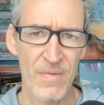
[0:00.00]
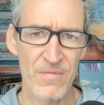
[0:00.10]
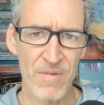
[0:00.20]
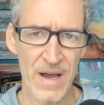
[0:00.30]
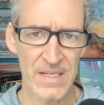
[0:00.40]

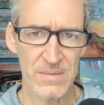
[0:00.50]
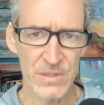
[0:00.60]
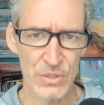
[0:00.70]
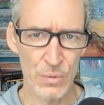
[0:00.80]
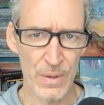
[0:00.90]
the vast
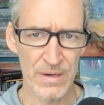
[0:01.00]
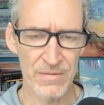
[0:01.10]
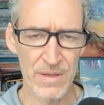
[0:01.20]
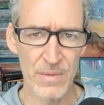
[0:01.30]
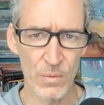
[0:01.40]
majority
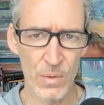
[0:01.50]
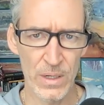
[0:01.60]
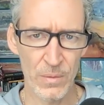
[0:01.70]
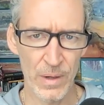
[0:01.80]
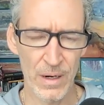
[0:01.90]
of them that
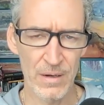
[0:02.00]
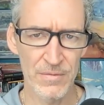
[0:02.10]
we're aware